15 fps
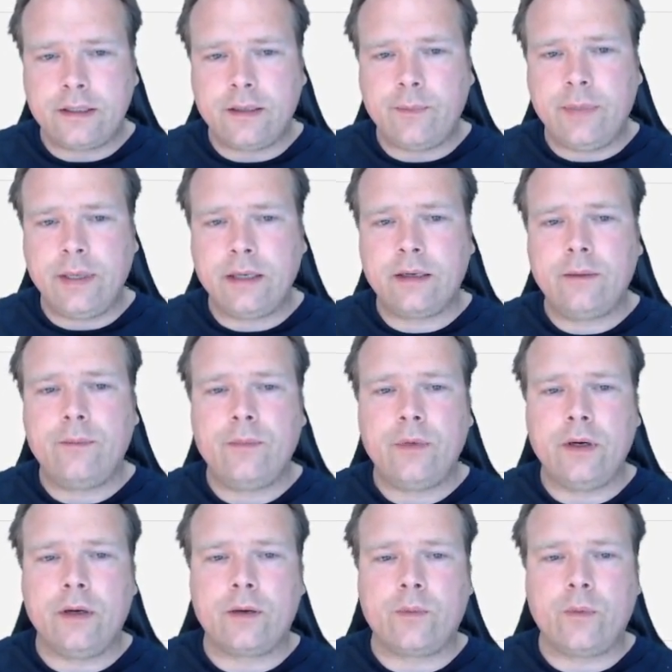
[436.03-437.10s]
builder
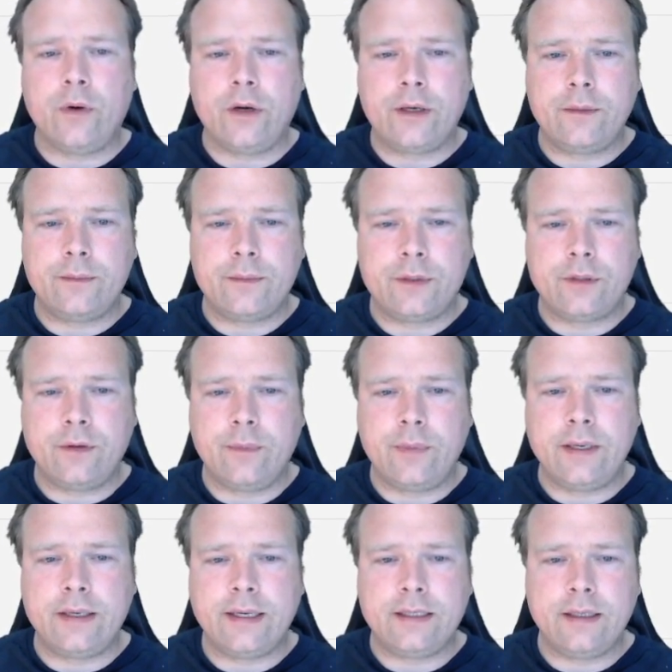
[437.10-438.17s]
will not work. So the
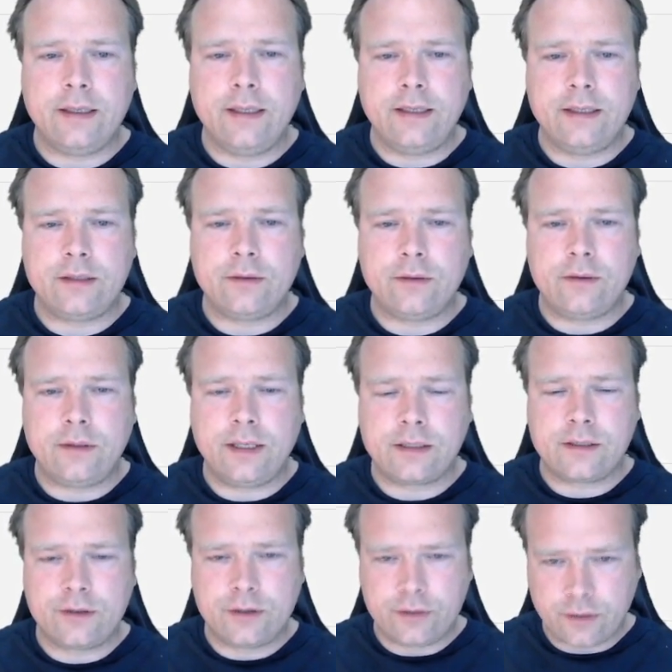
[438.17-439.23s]
builder actually needs this
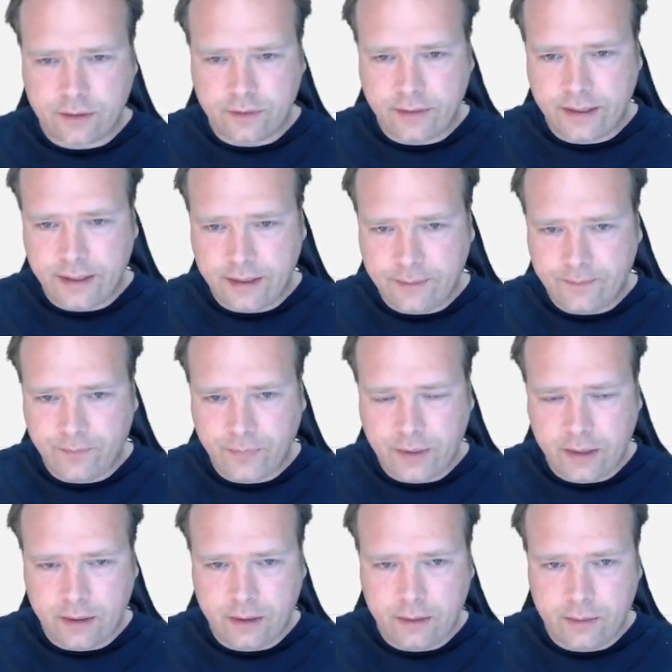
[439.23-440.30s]
all-args constructor right here.
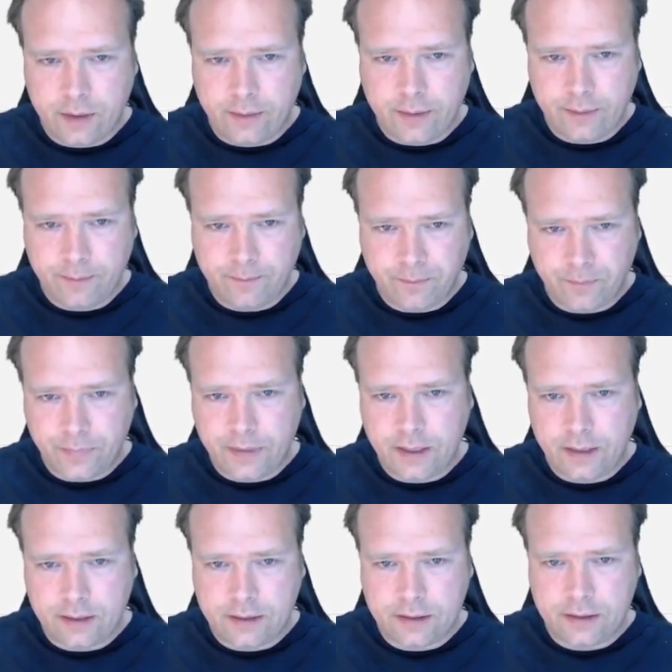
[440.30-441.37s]

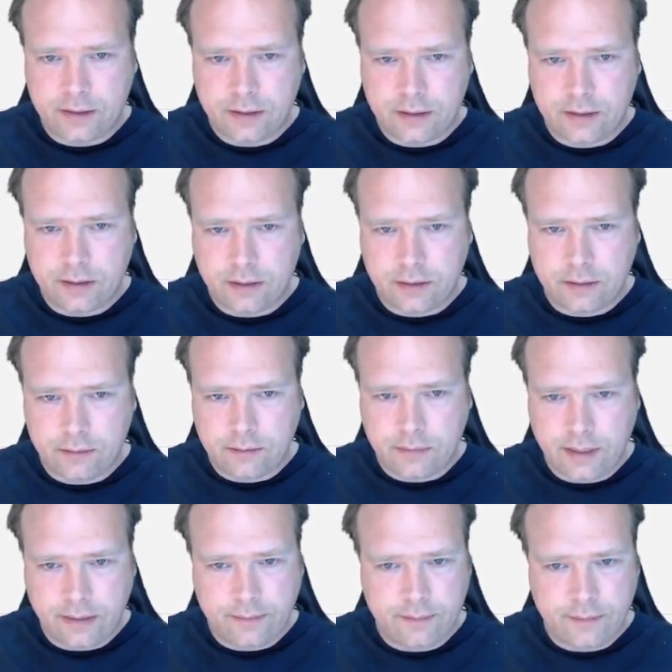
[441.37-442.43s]
That's
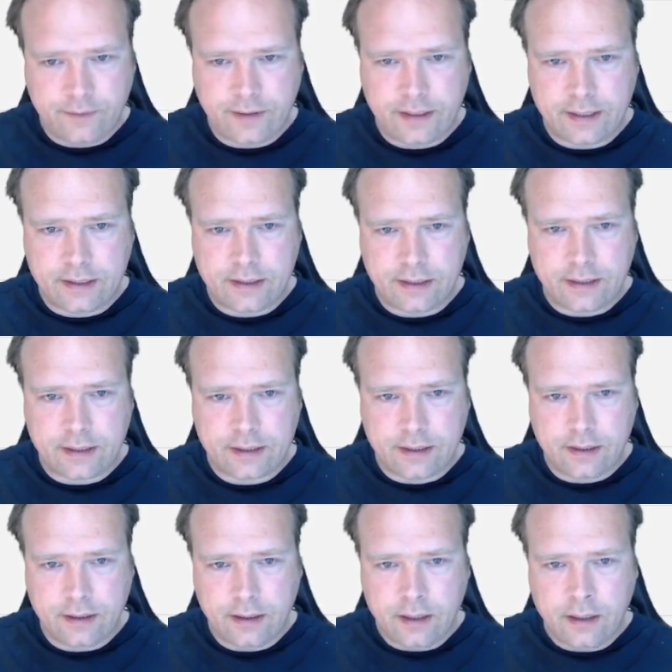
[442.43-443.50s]
I think that's it
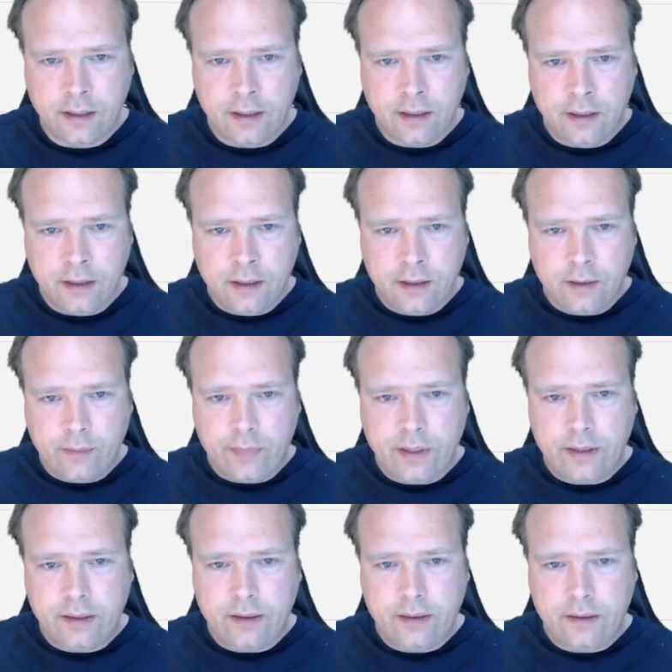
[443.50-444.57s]
actually.
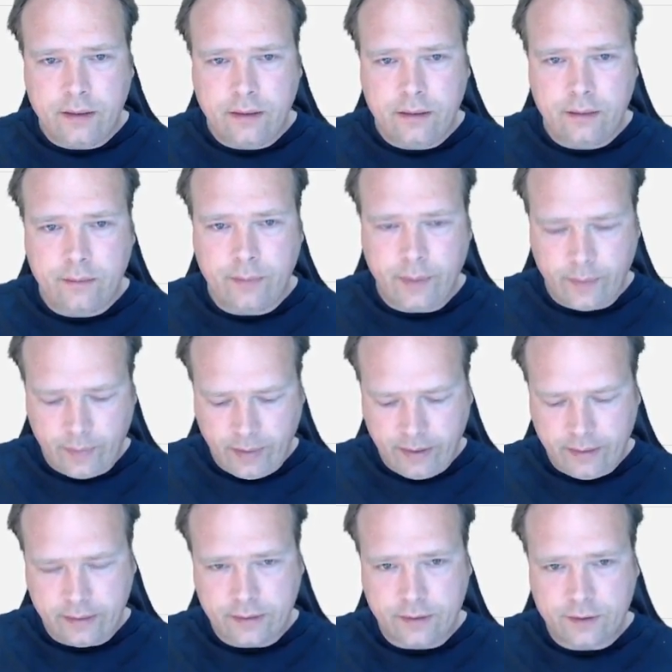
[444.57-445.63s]
Builder, blah, blah,
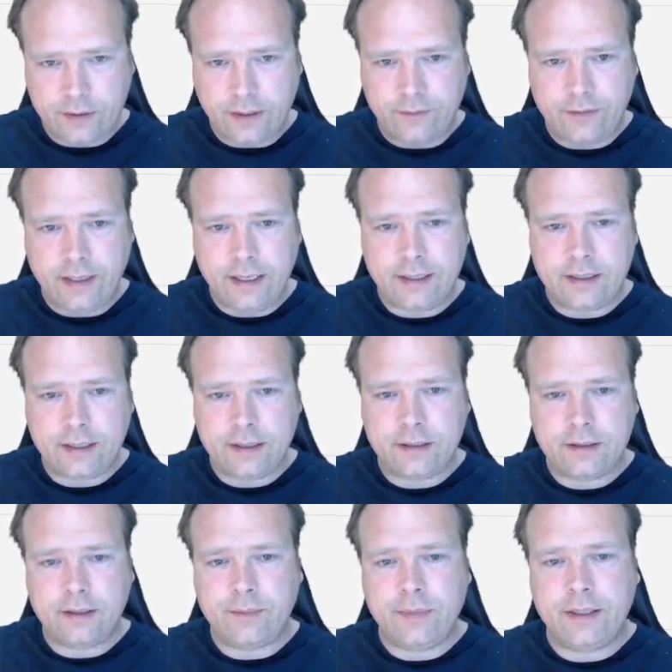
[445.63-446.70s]
blah. I can also have data,
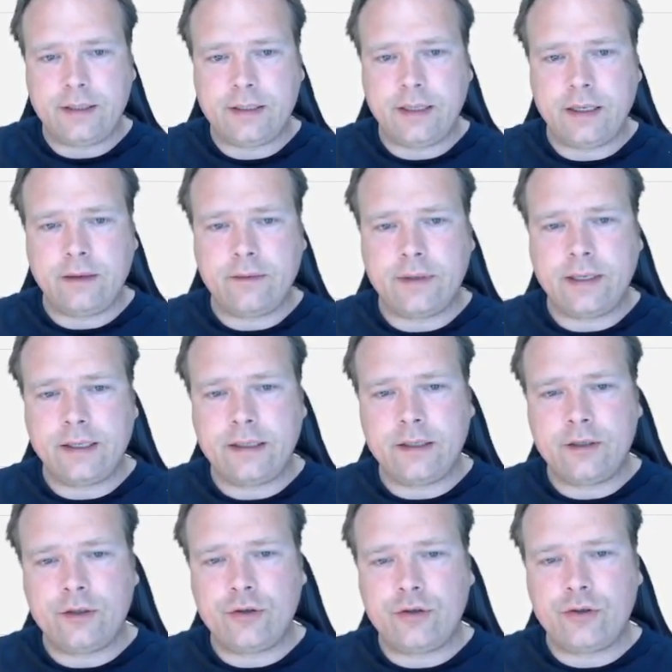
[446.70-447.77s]
so that means that then I will get the
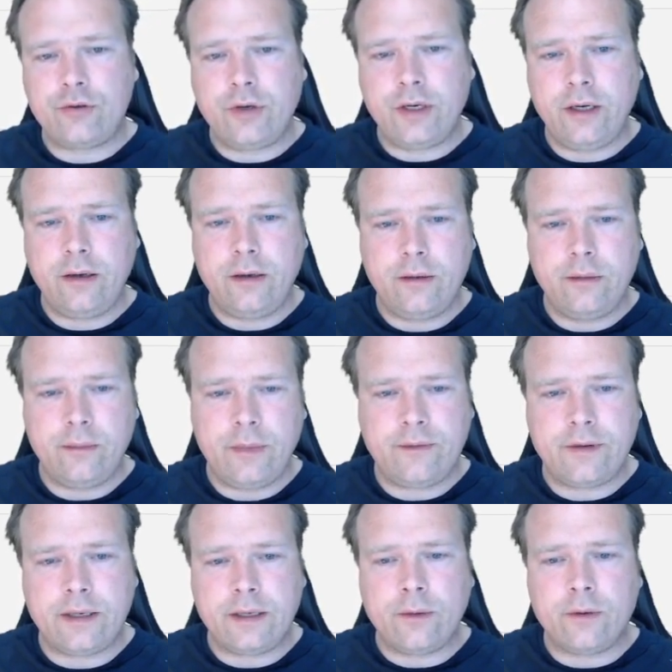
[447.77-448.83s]
toString
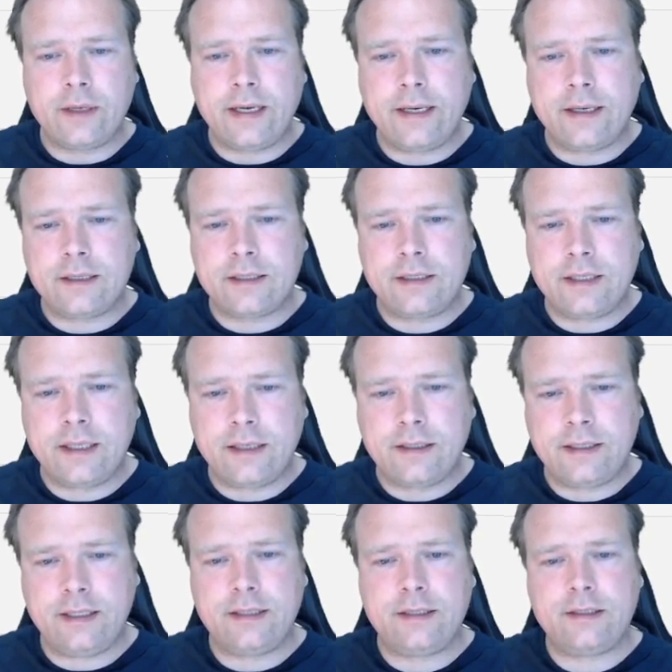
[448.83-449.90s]
method and all the getters and
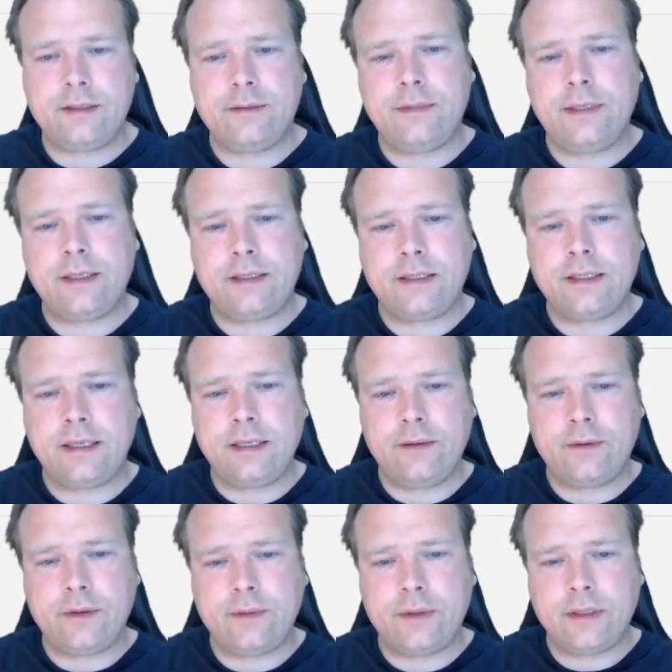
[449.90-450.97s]
setters. Yes, that's exactly
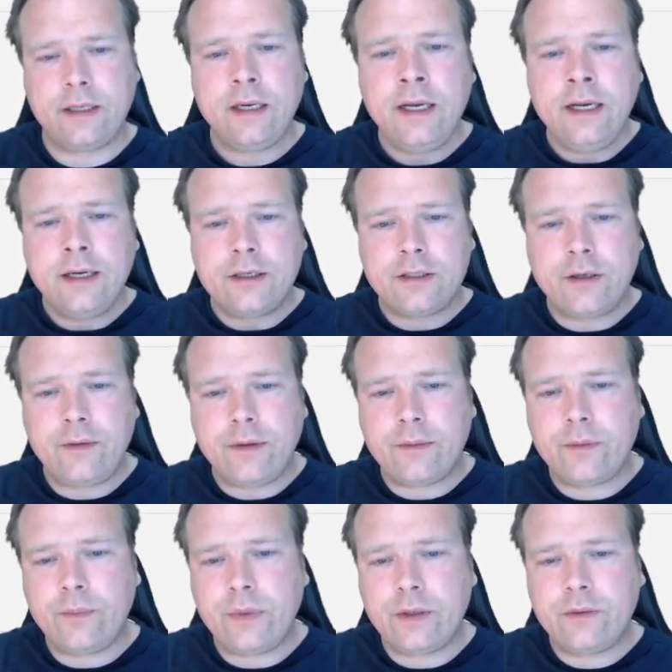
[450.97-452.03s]
what I want. So the
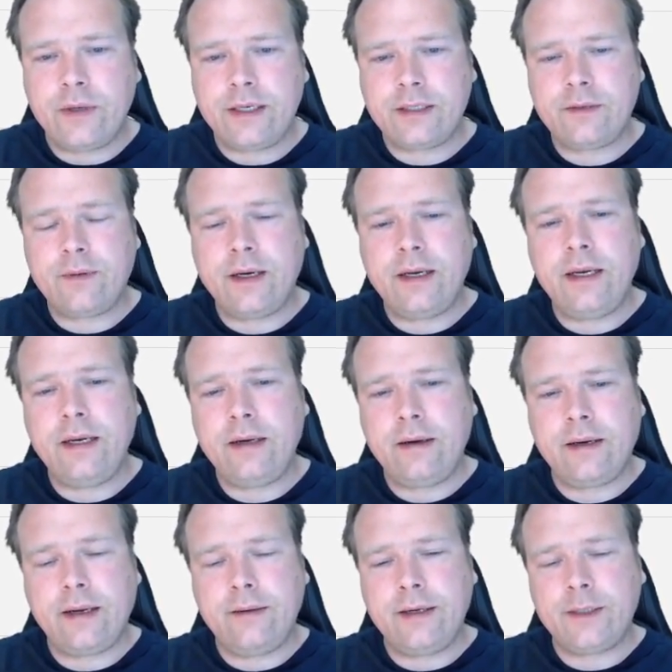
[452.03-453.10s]
request right here,
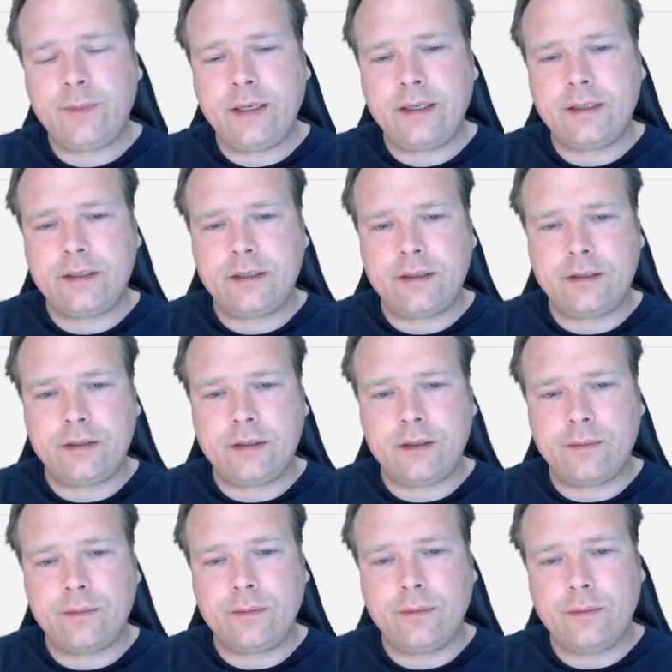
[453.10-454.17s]
I expect
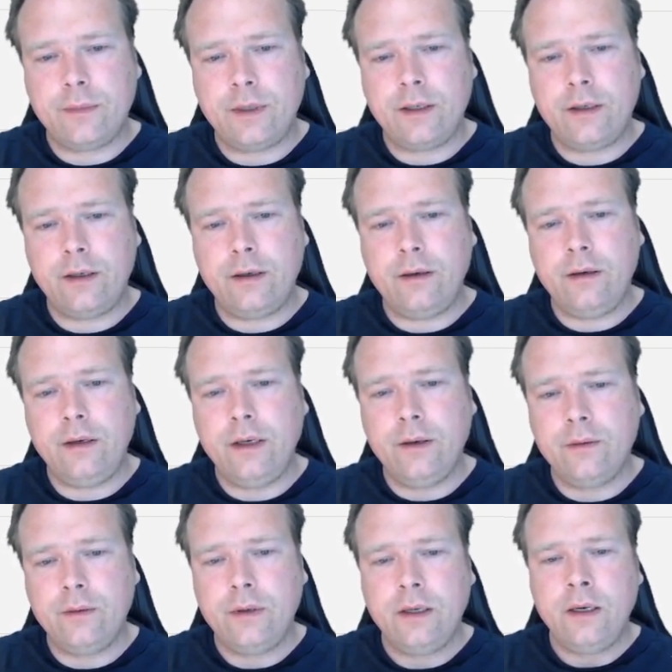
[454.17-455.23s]
some
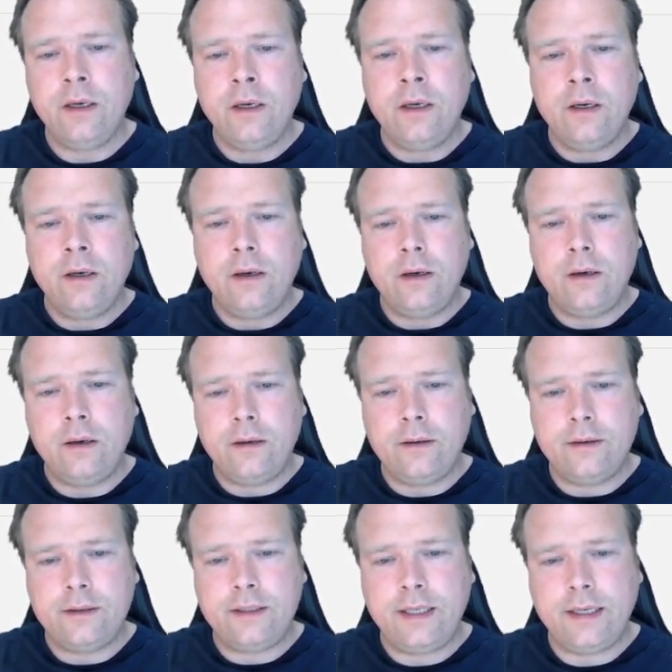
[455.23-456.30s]
new
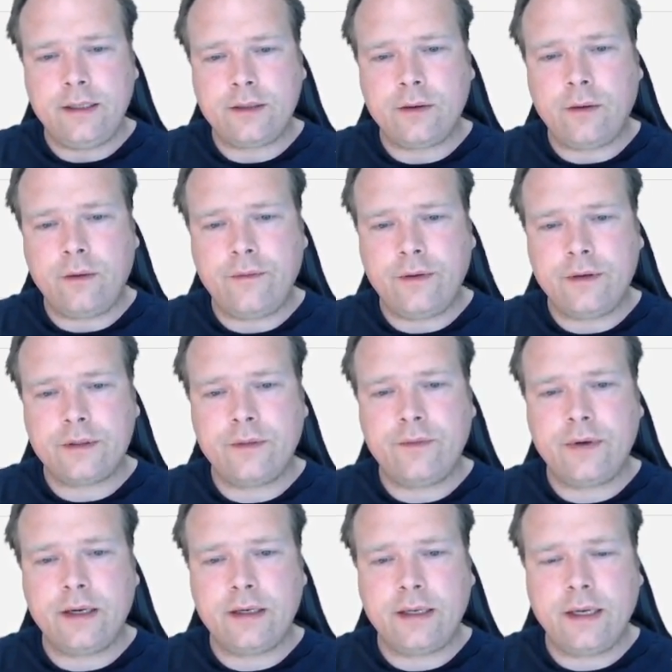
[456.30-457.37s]
changed author or
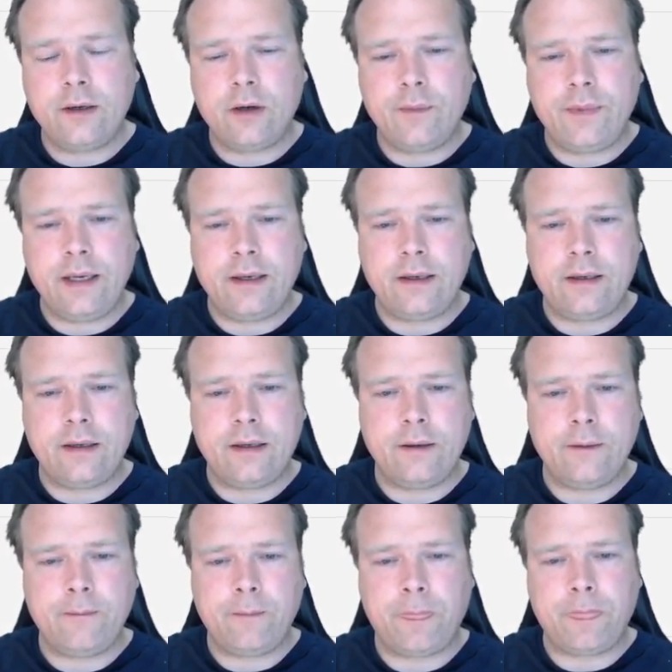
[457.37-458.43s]
something like that, updated
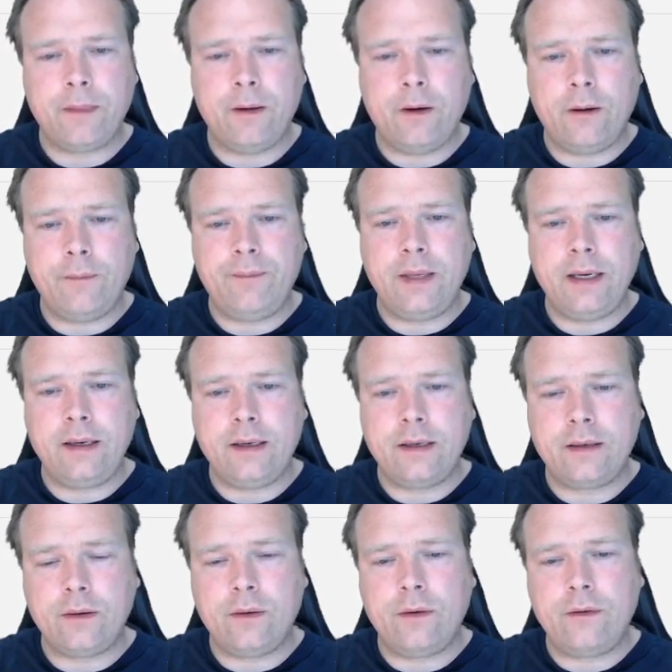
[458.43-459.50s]

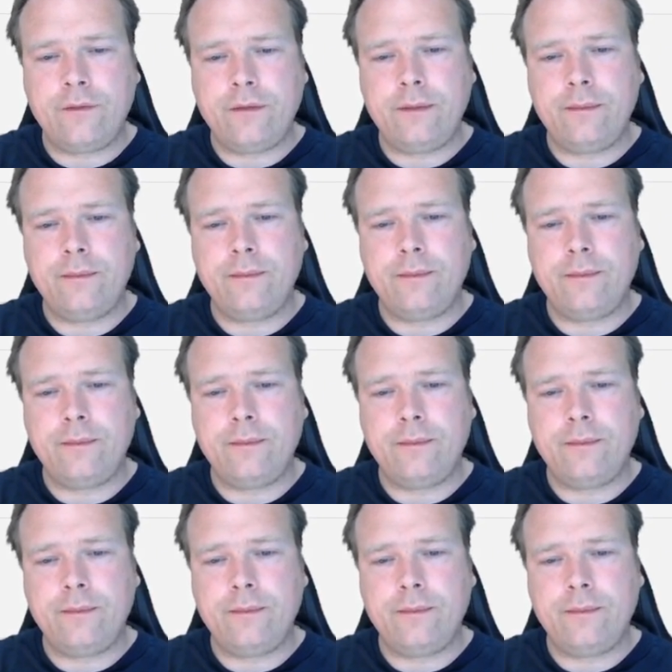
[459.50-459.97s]
author.